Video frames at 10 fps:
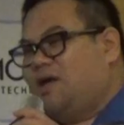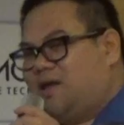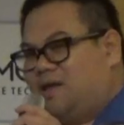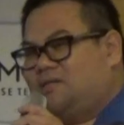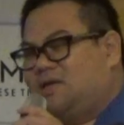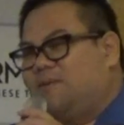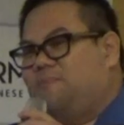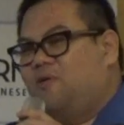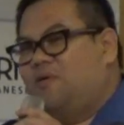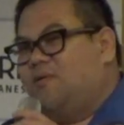and in
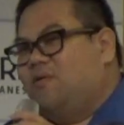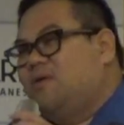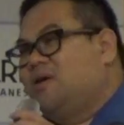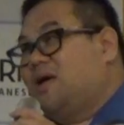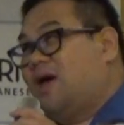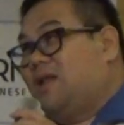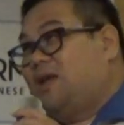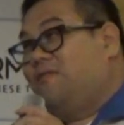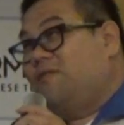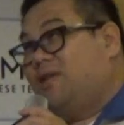Singapore, and
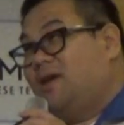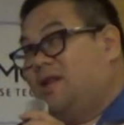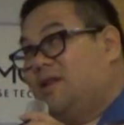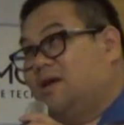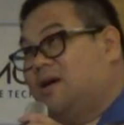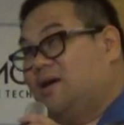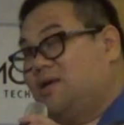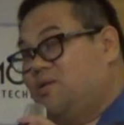even in the